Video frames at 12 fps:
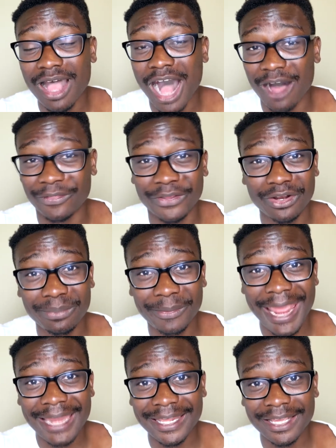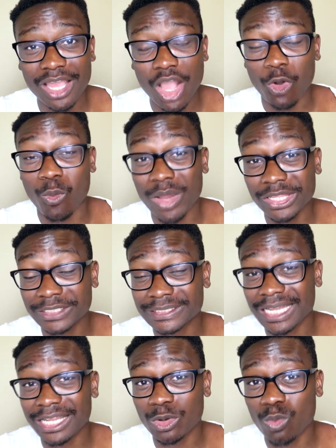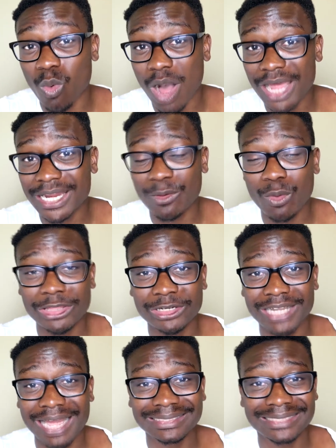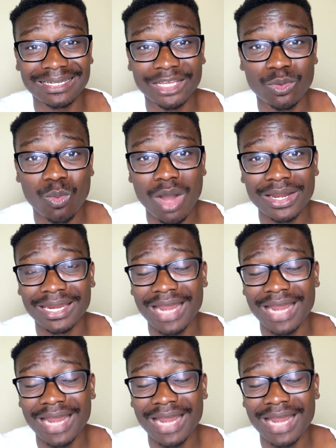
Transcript: how they're branding, when they're selling what and when they're not selling what,